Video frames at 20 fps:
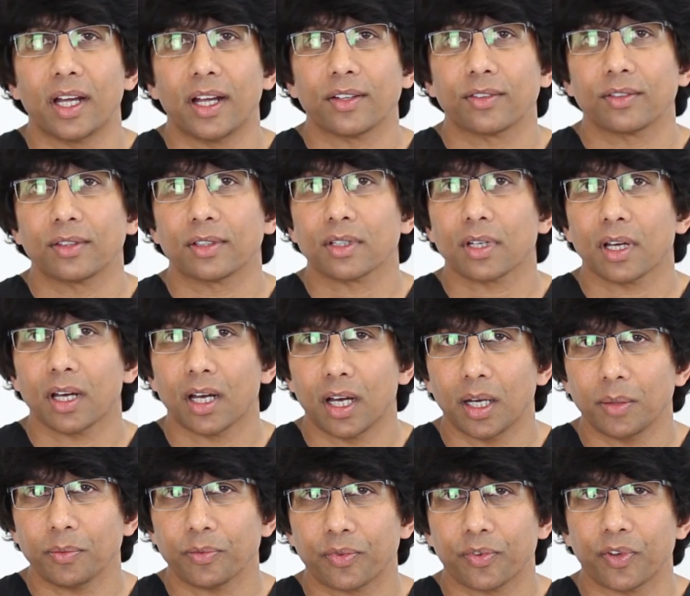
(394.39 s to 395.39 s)
as the
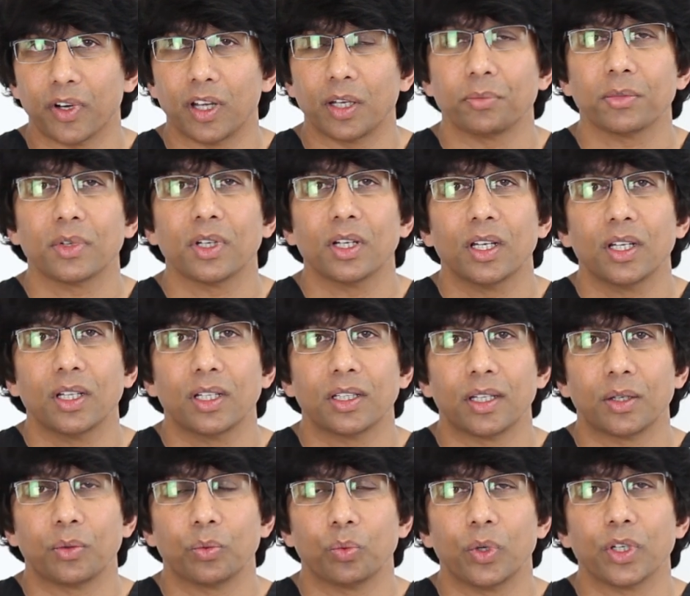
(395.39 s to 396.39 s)
time frame
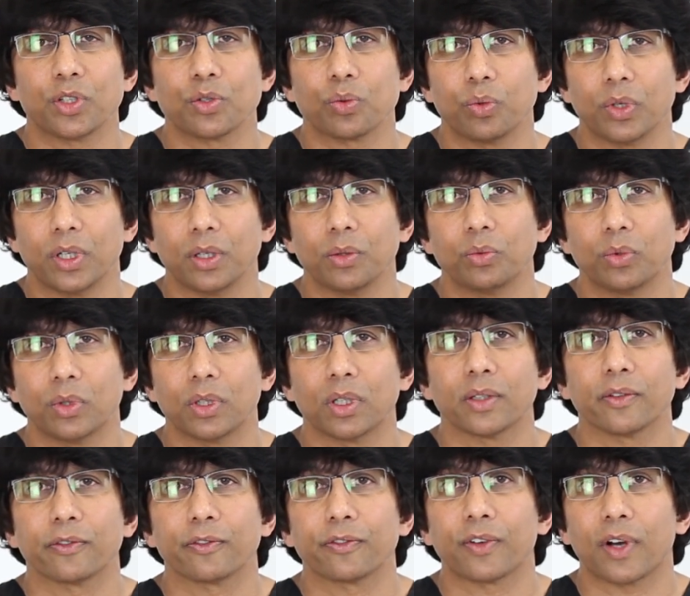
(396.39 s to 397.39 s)
in which we
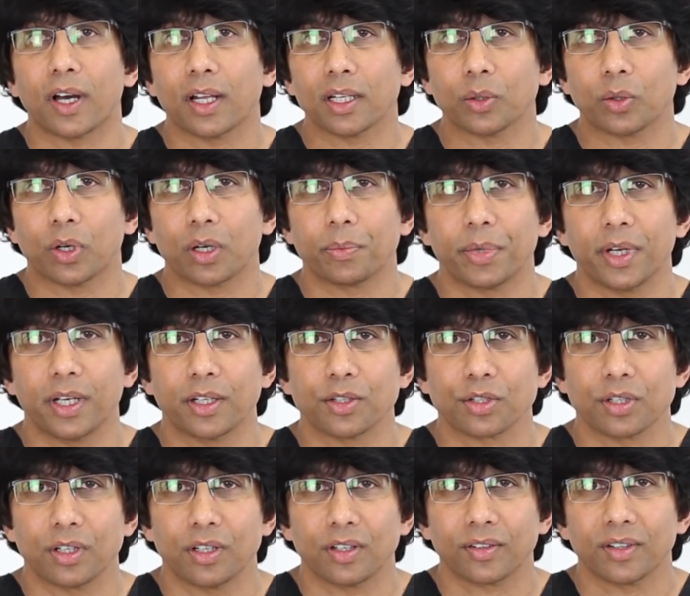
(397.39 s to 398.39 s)
will follow our
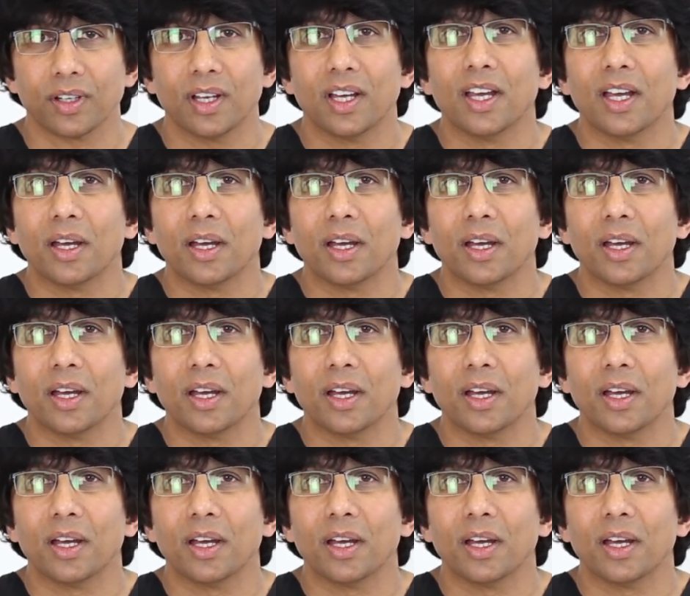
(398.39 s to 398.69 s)
patients.